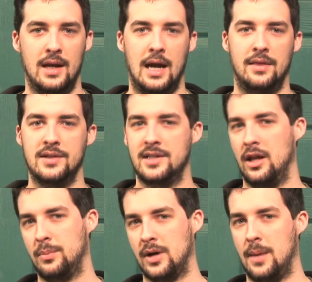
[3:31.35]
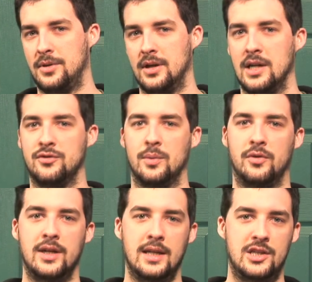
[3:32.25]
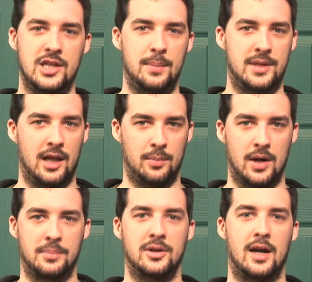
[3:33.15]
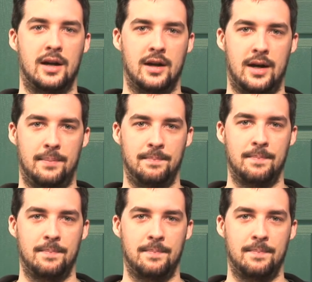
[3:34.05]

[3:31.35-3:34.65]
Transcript: And this teleprompter is from reallycheapteleprompter.com.